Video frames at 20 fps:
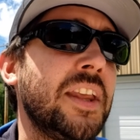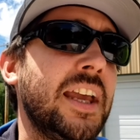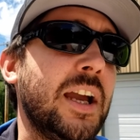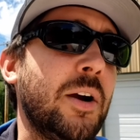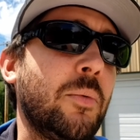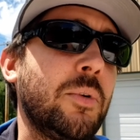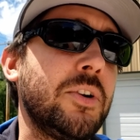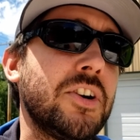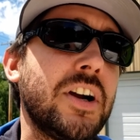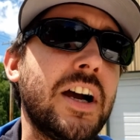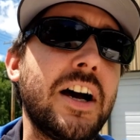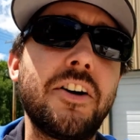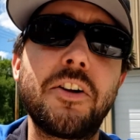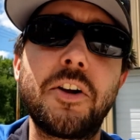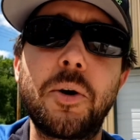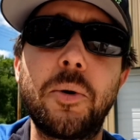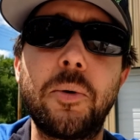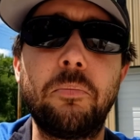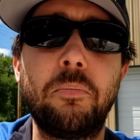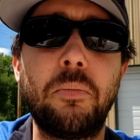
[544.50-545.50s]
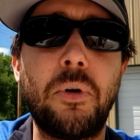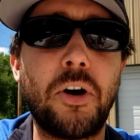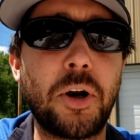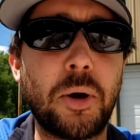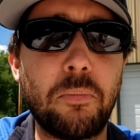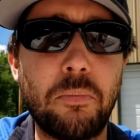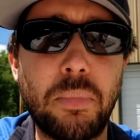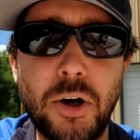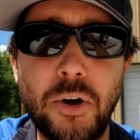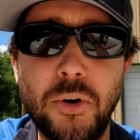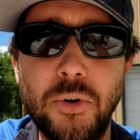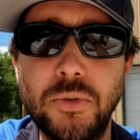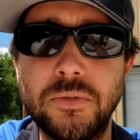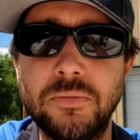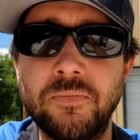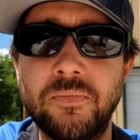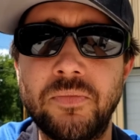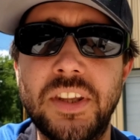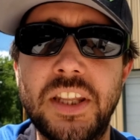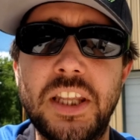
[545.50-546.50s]
and when you're out on a boat
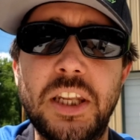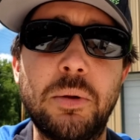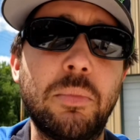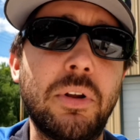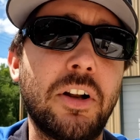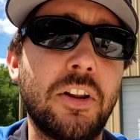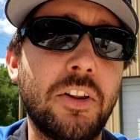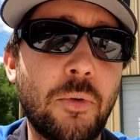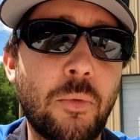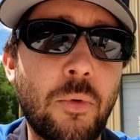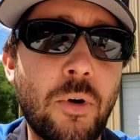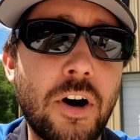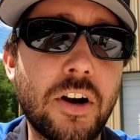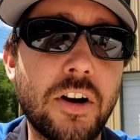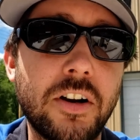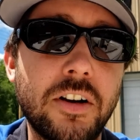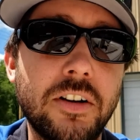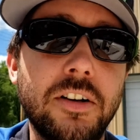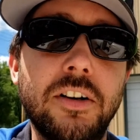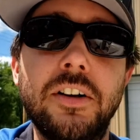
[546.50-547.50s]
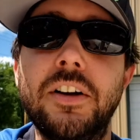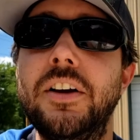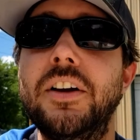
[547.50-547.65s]
in the middle of the water,